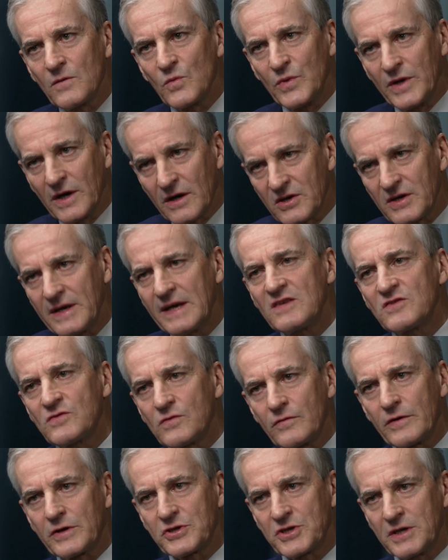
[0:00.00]
We are next
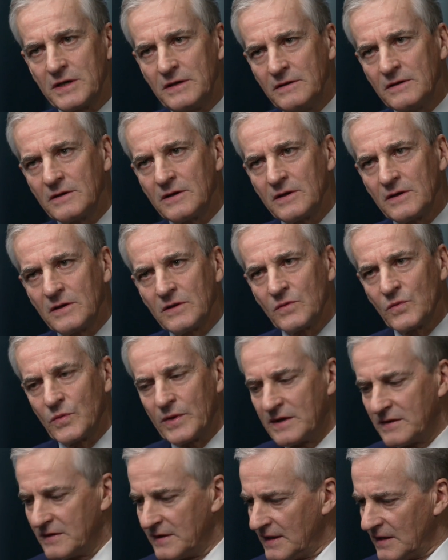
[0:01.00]
to Russia.
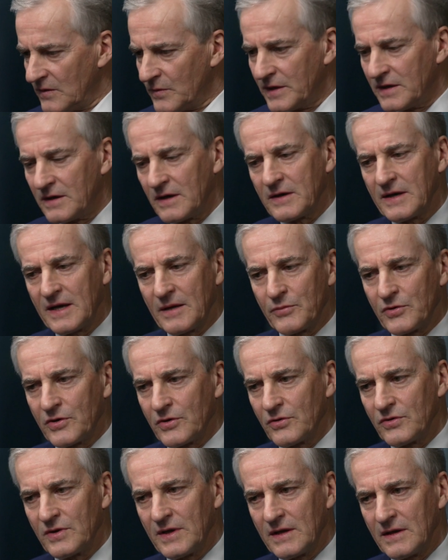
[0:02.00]
We deal with our
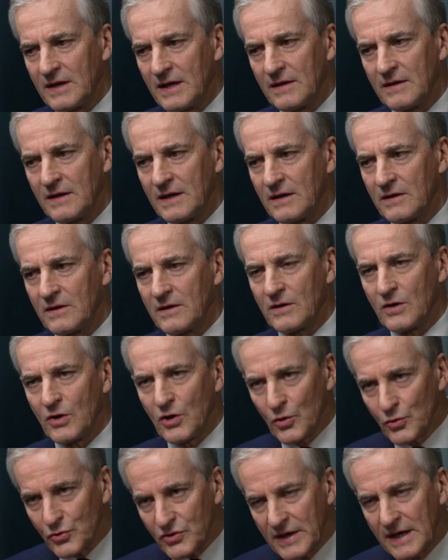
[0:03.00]
neighborhood in a
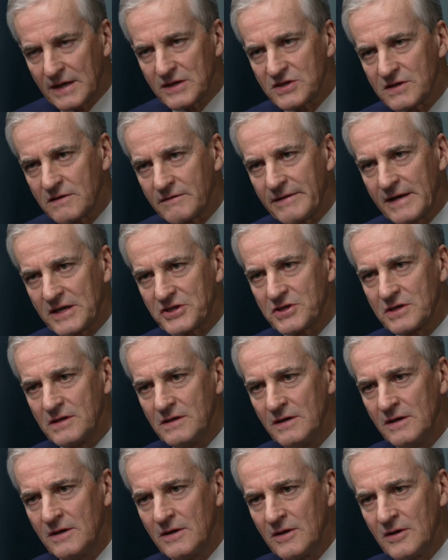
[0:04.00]
low-tension
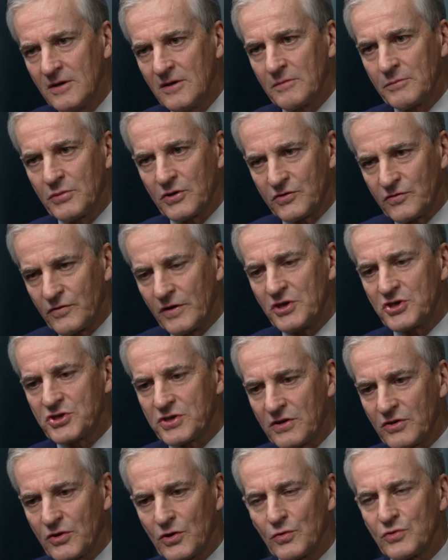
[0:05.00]
fashion, but
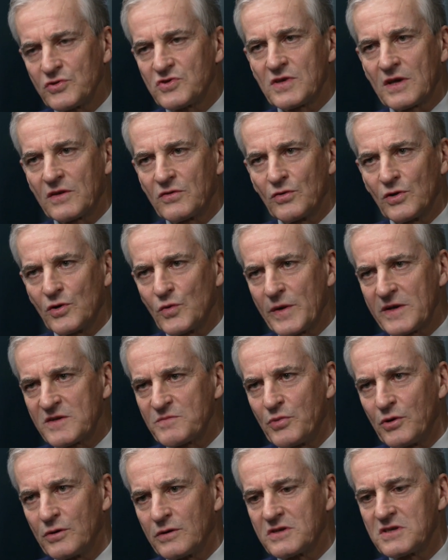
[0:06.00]
Russia knows that
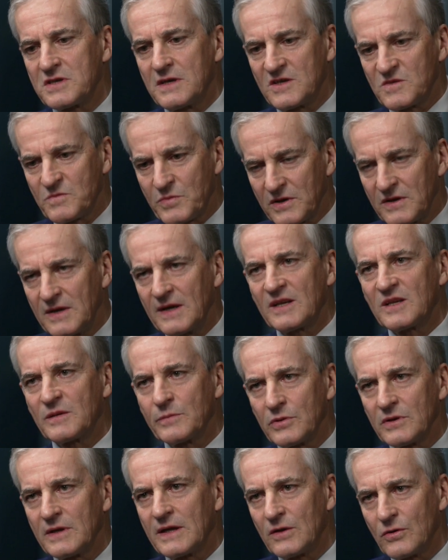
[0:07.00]
Norway's policy is
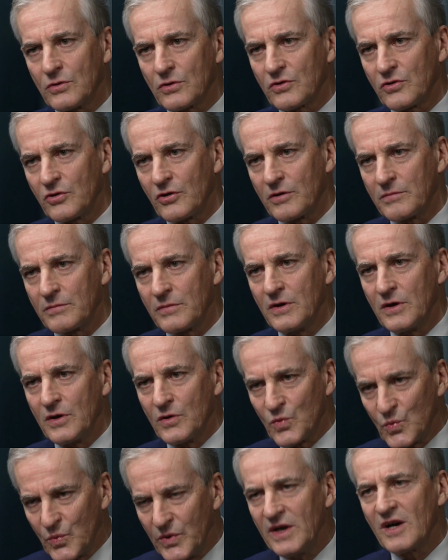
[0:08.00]
predictable and long-term.
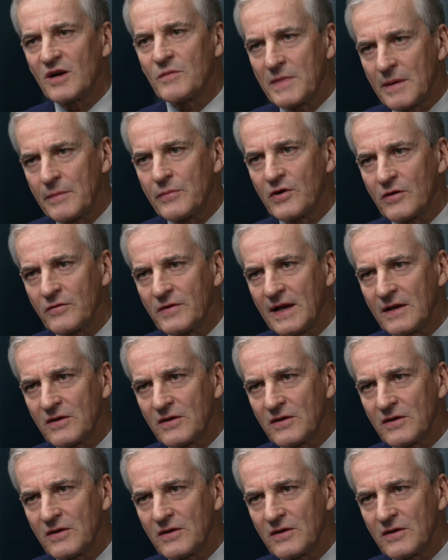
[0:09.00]
We are a member of